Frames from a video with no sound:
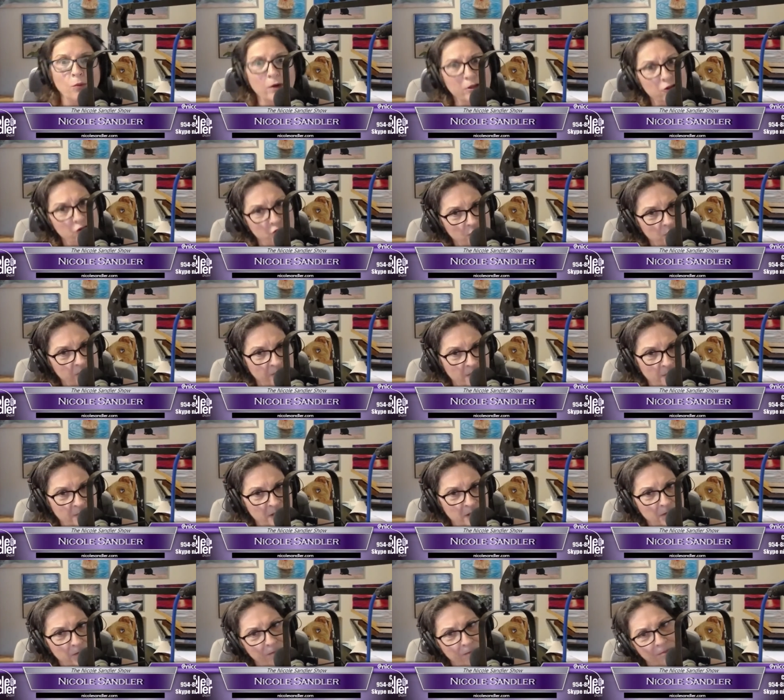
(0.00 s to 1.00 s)
Withdrew
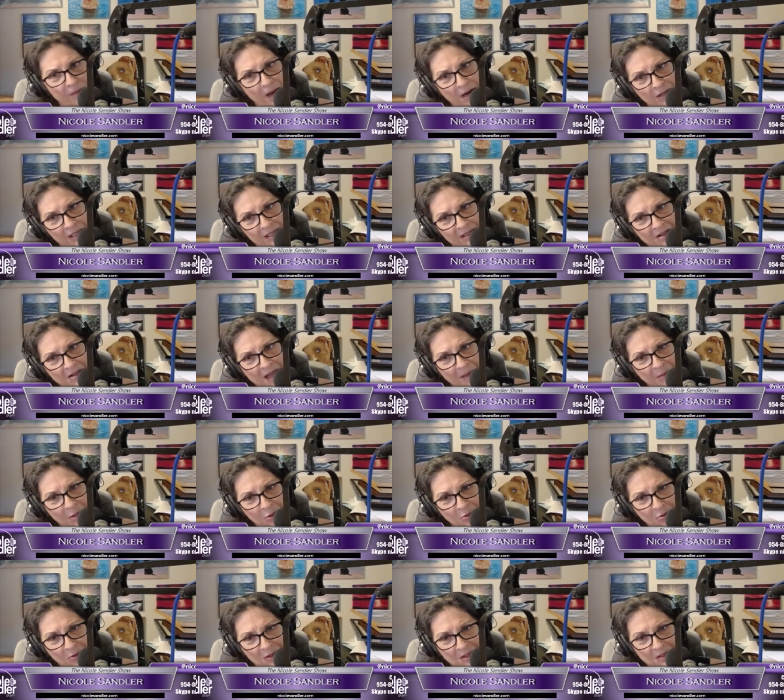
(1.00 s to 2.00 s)
from the Paris
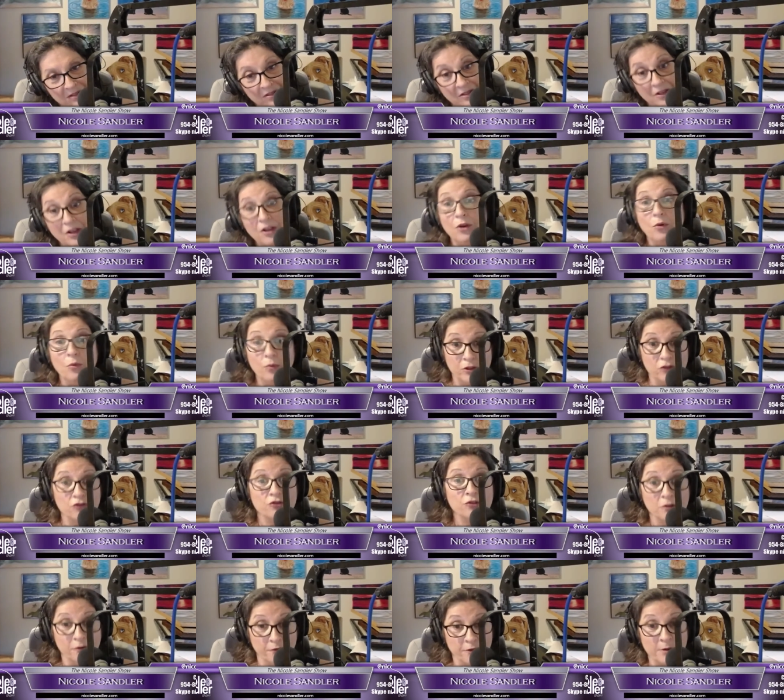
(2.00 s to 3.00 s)
Climate Accords,
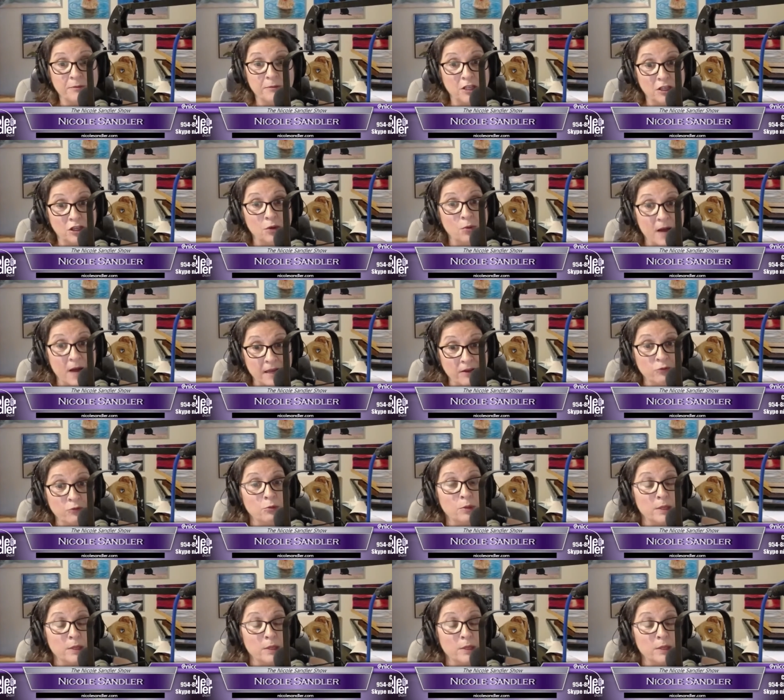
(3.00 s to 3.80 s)
withdrew from the U.S.